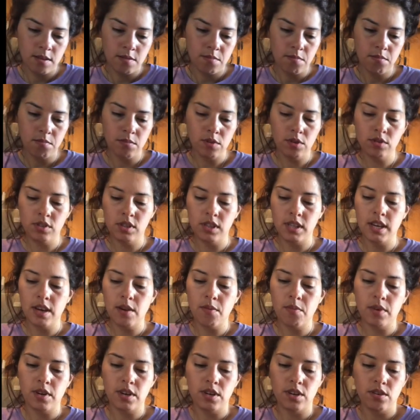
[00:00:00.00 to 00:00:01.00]
Mostly I
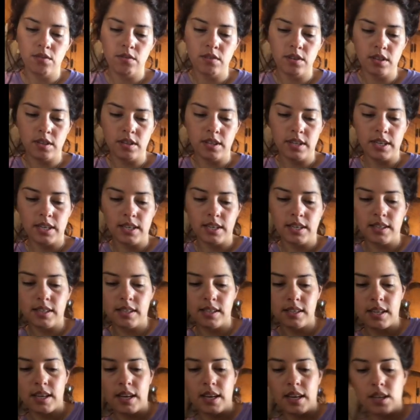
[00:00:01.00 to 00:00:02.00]
want to do it on the
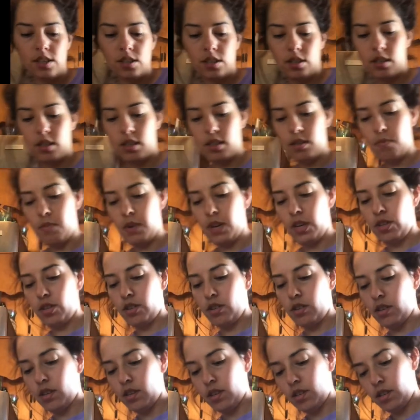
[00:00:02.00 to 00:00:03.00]
inside just to make sure
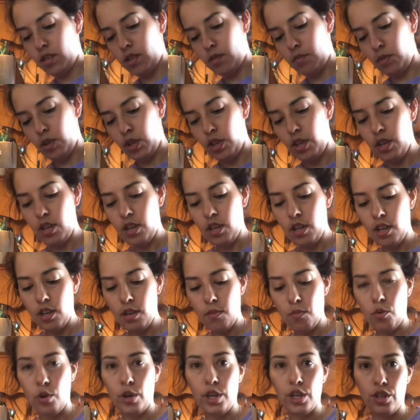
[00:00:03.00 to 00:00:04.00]
there's some good
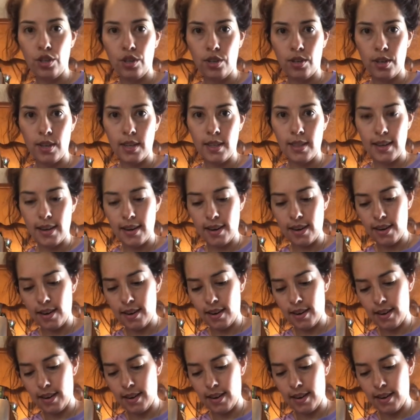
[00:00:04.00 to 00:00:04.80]
moisture in there.